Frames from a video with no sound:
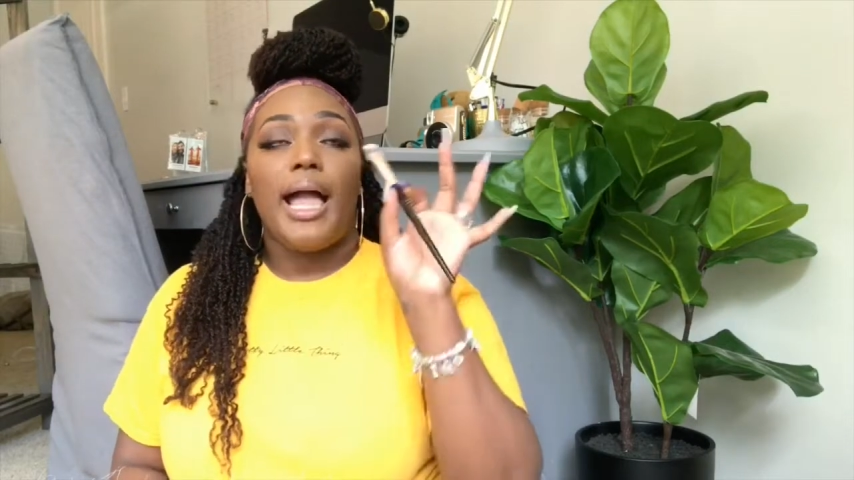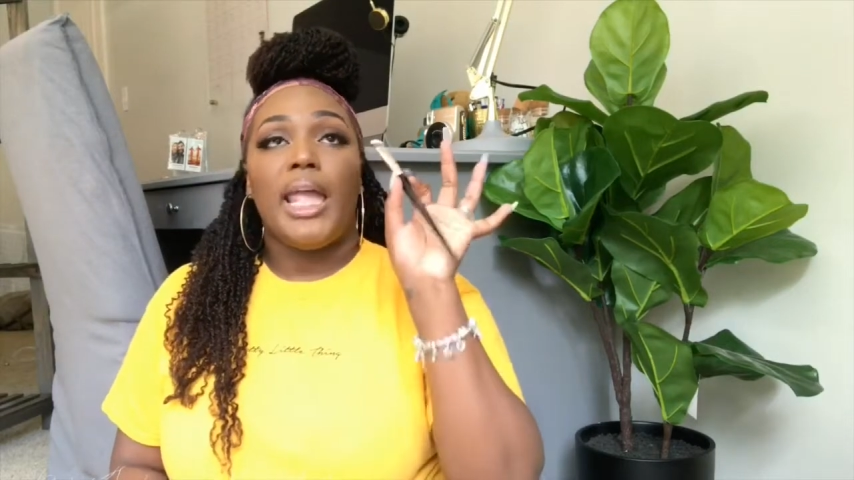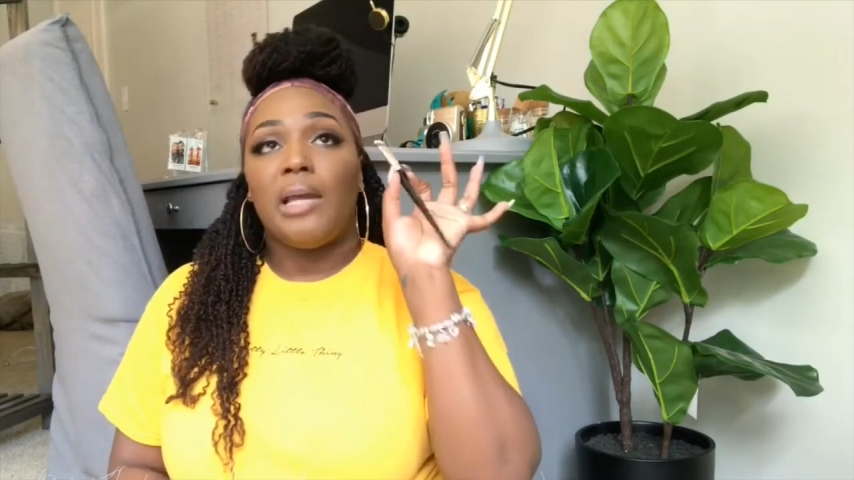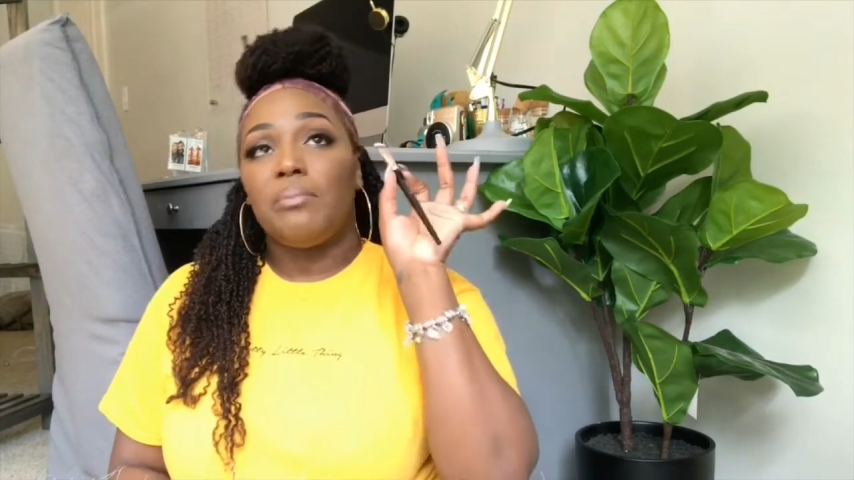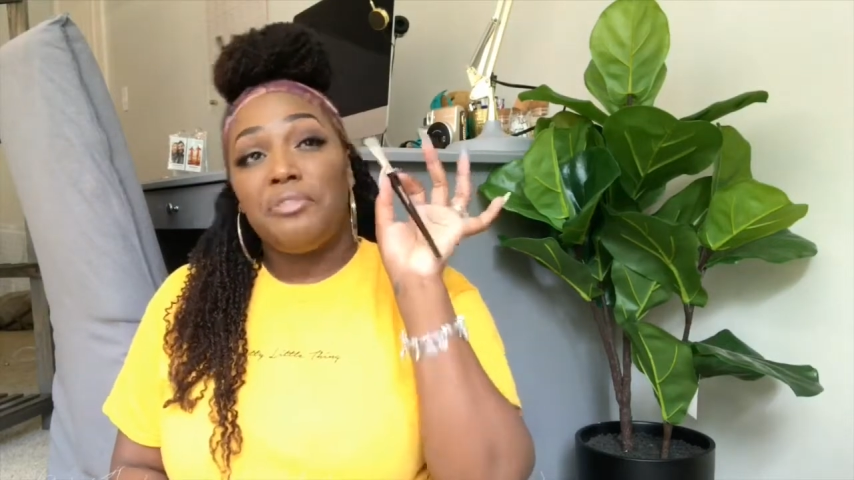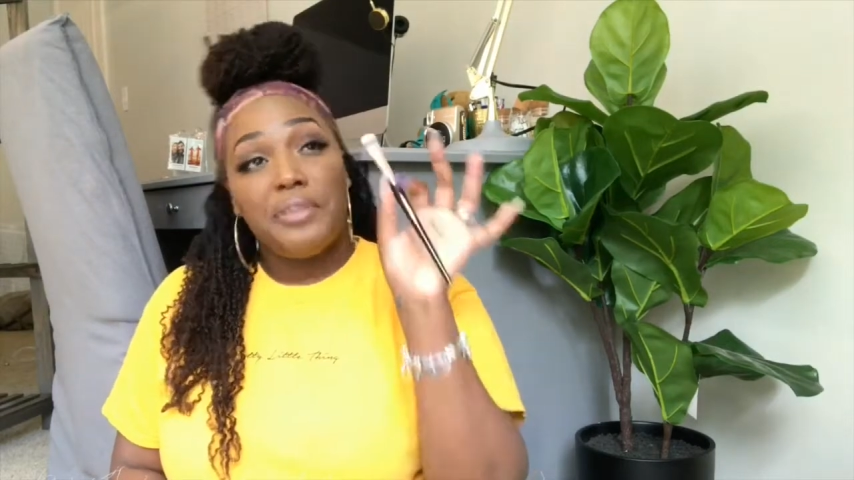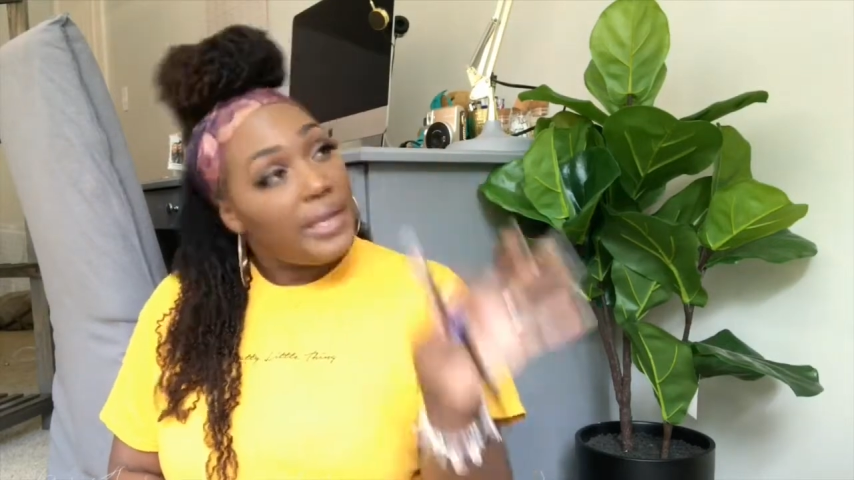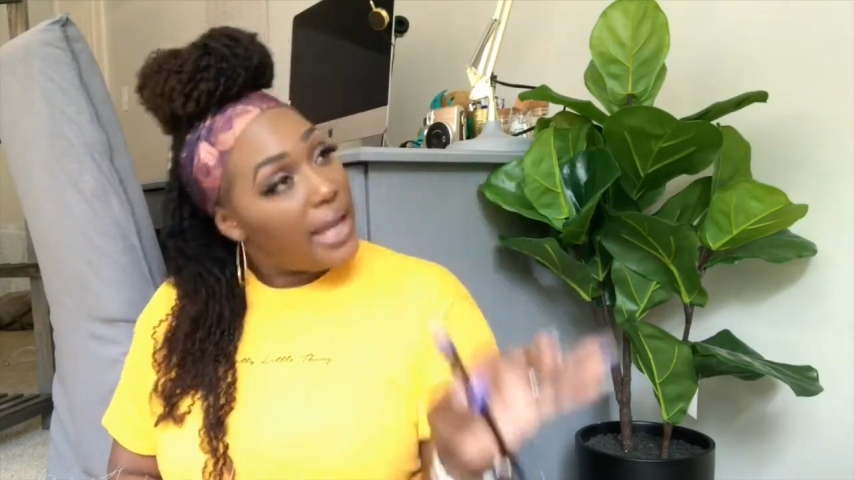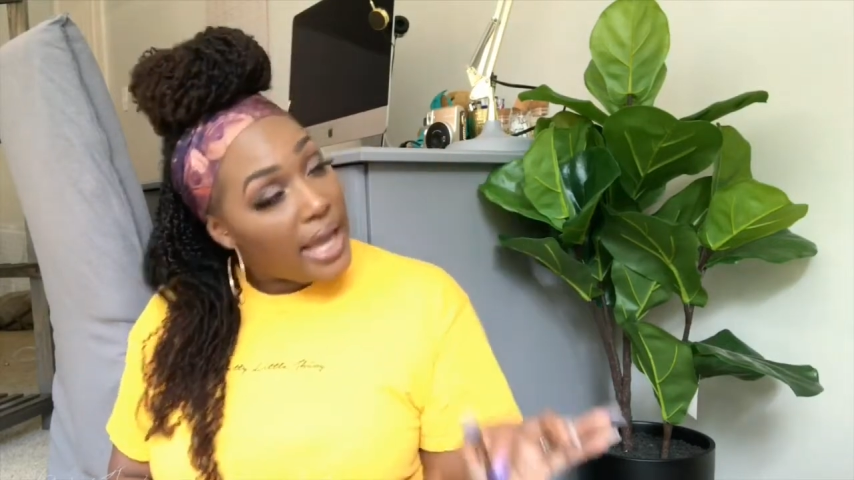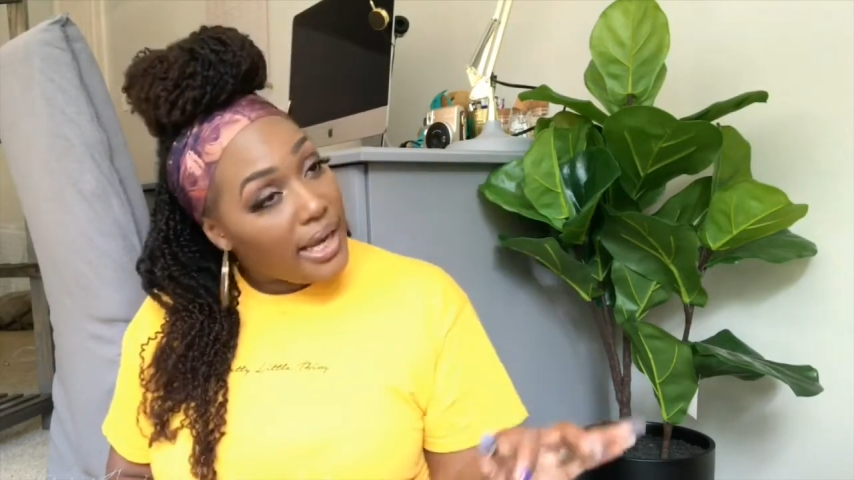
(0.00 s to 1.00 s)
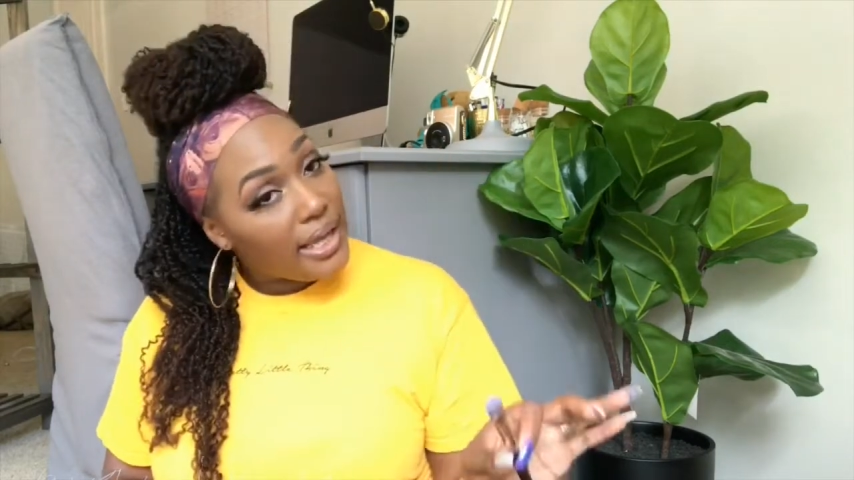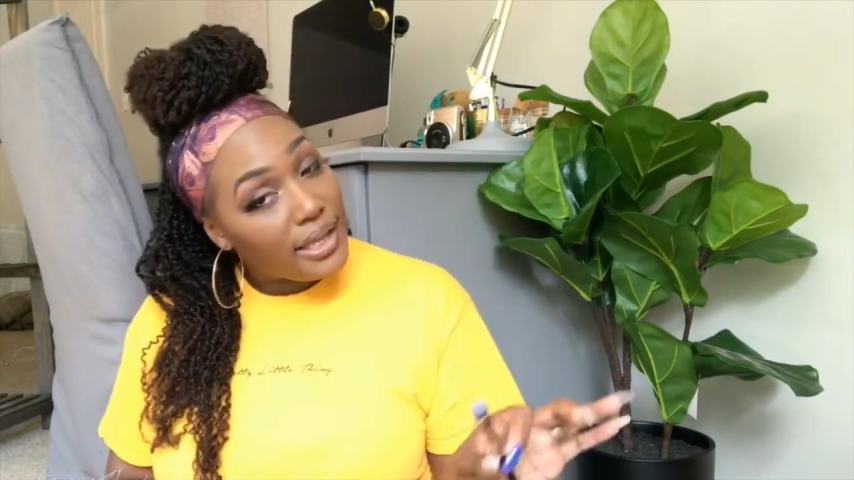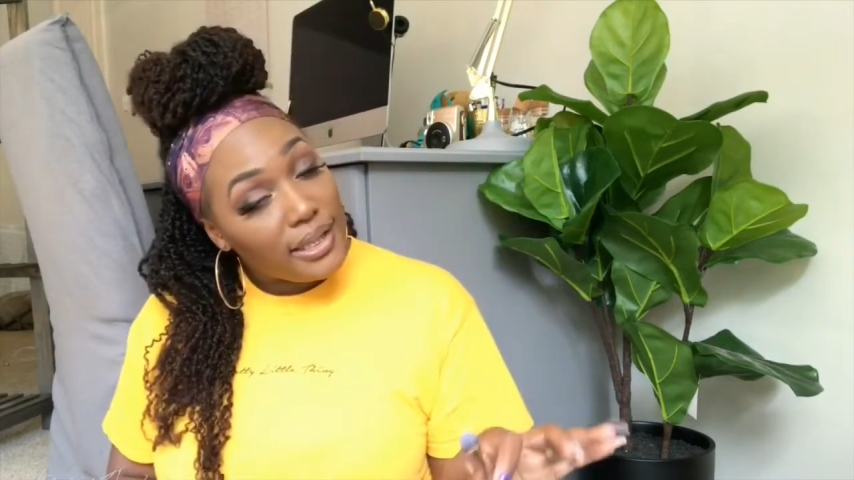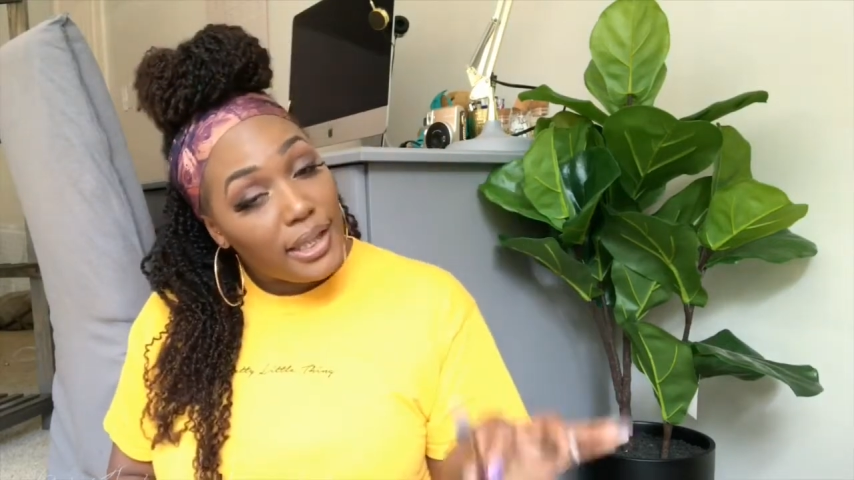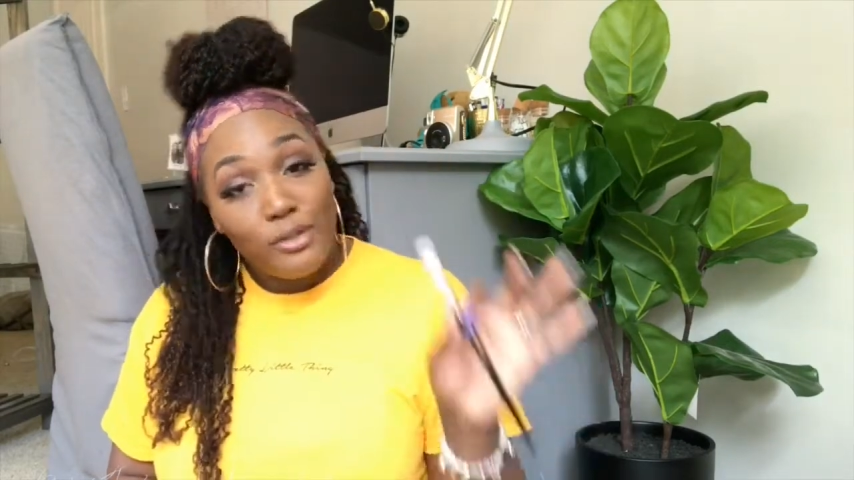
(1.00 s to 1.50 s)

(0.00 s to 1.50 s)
I am a fanatic.